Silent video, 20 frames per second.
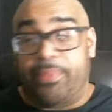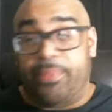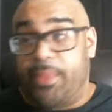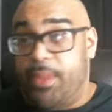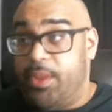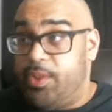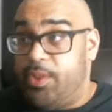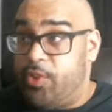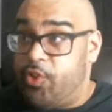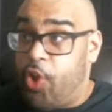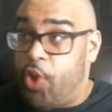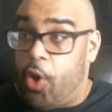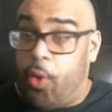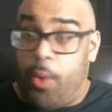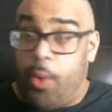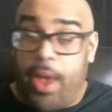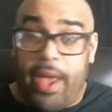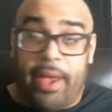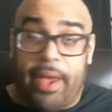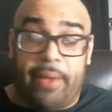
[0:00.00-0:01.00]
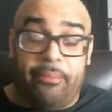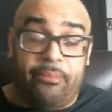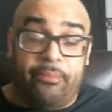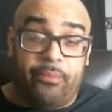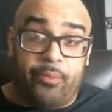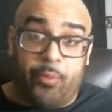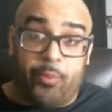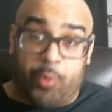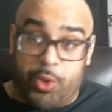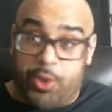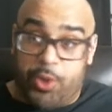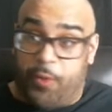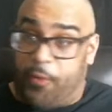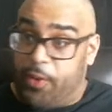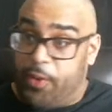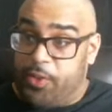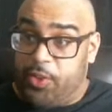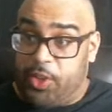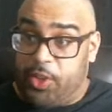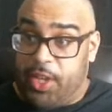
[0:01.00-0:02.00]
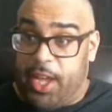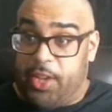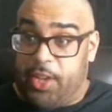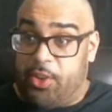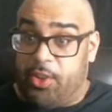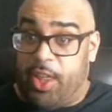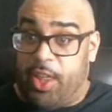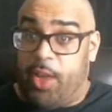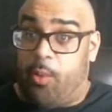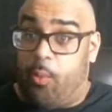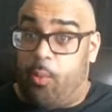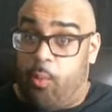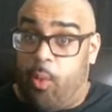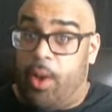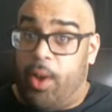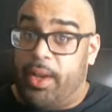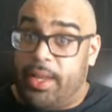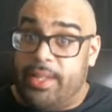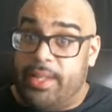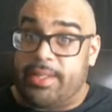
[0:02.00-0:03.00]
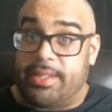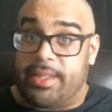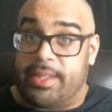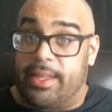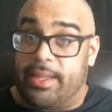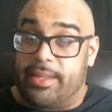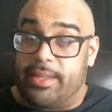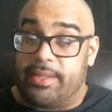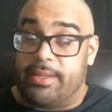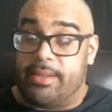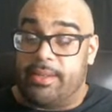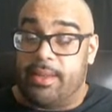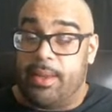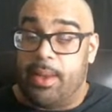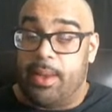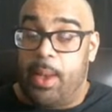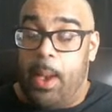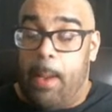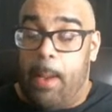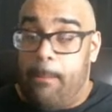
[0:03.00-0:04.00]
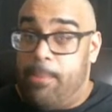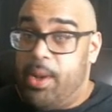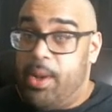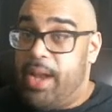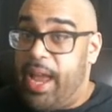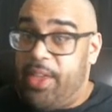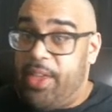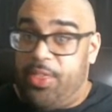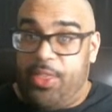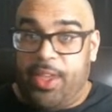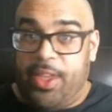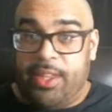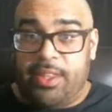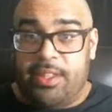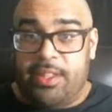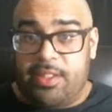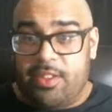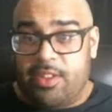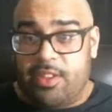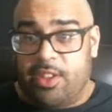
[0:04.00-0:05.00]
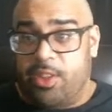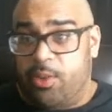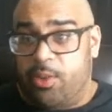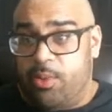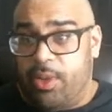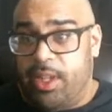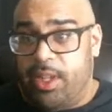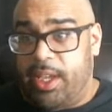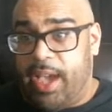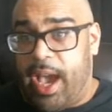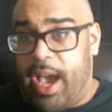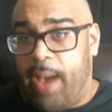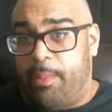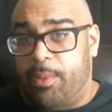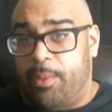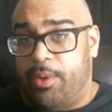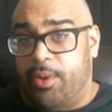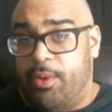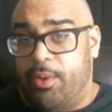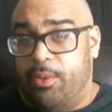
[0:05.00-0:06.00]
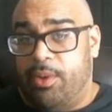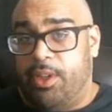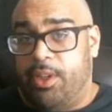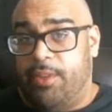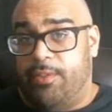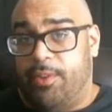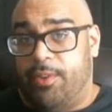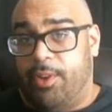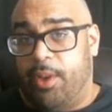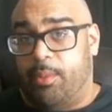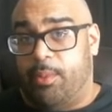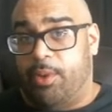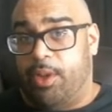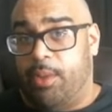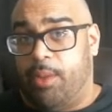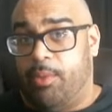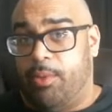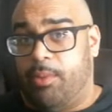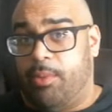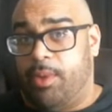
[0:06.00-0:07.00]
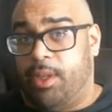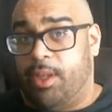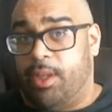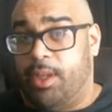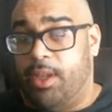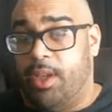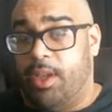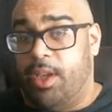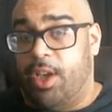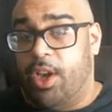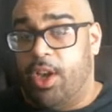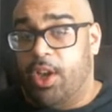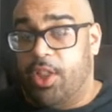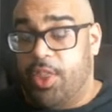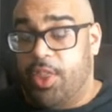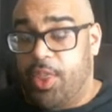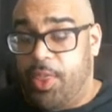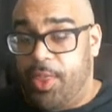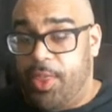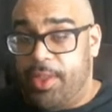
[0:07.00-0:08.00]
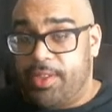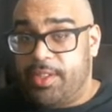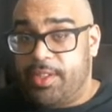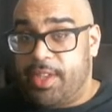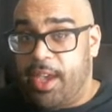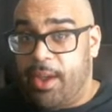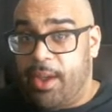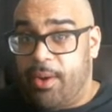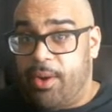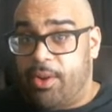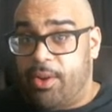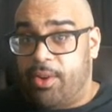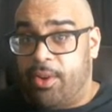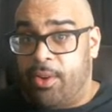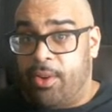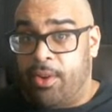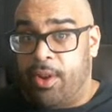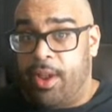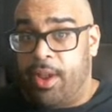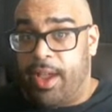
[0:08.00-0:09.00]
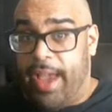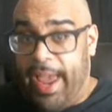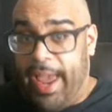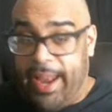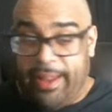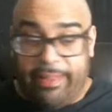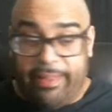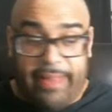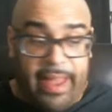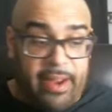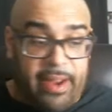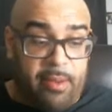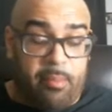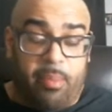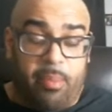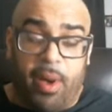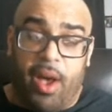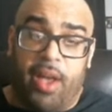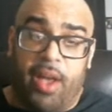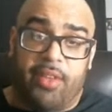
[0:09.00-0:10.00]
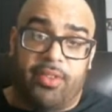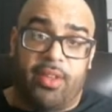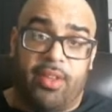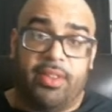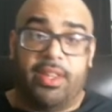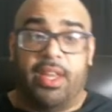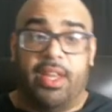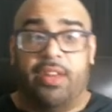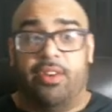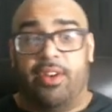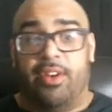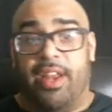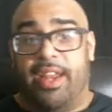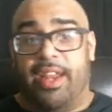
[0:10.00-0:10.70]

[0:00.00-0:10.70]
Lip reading: so when you first look at it, you're like, what is this? But I think this is a unique opportunity for WWE. This character had a lot of buzz on the internet